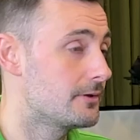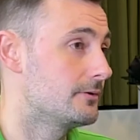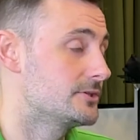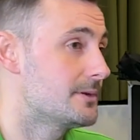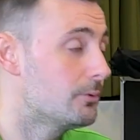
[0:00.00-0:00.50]

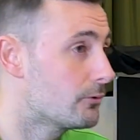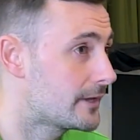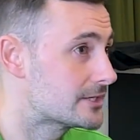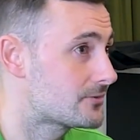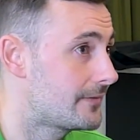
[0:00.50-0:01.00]
simple
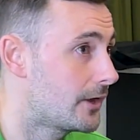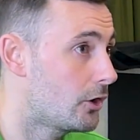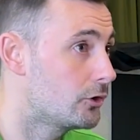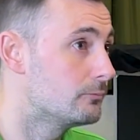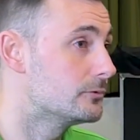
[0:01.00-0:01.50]
things around the
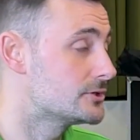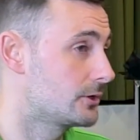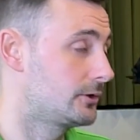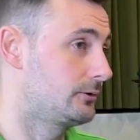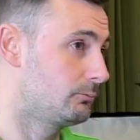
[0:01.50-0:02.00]
home,
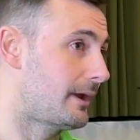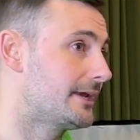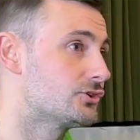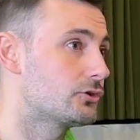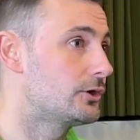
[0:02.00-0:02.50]

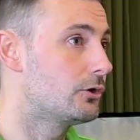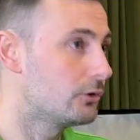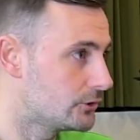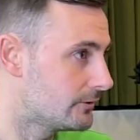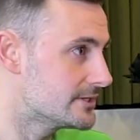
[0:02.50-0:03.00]
making sure
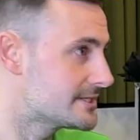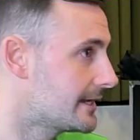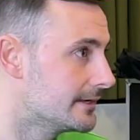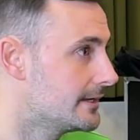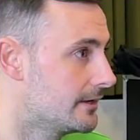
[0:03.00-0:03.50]
your
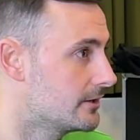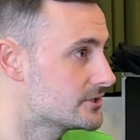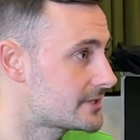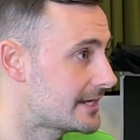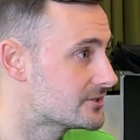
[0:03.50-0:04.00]
internet
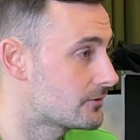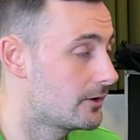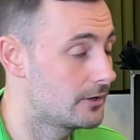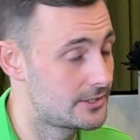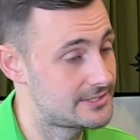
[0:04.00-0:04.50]
stays
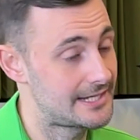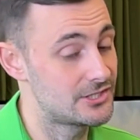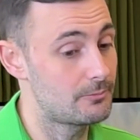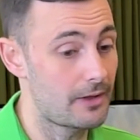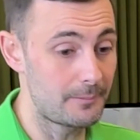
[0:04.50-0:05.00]

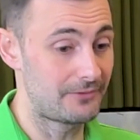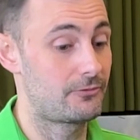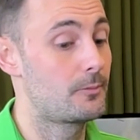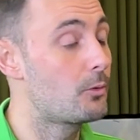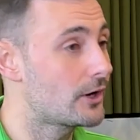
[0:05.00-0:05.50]
up. I mean,
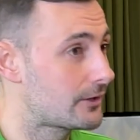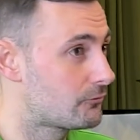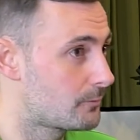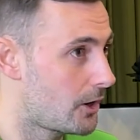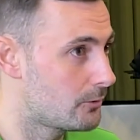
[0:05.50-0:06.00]
from a working
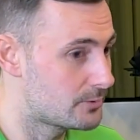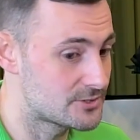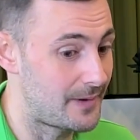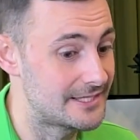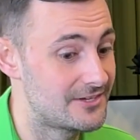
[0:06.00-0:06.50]
from home
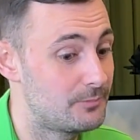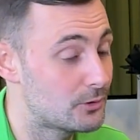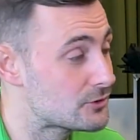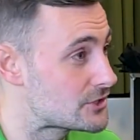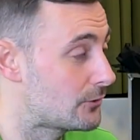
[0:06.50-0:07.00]
perspective, but
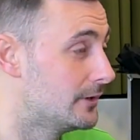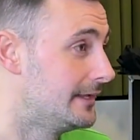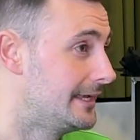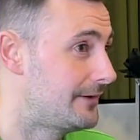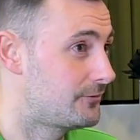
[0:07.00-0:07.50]
also
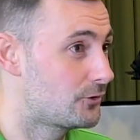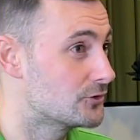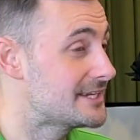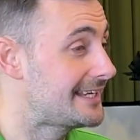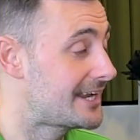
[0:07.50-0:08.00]
if you've got
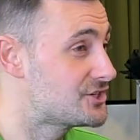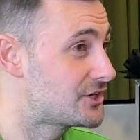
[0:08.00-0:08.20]
teenage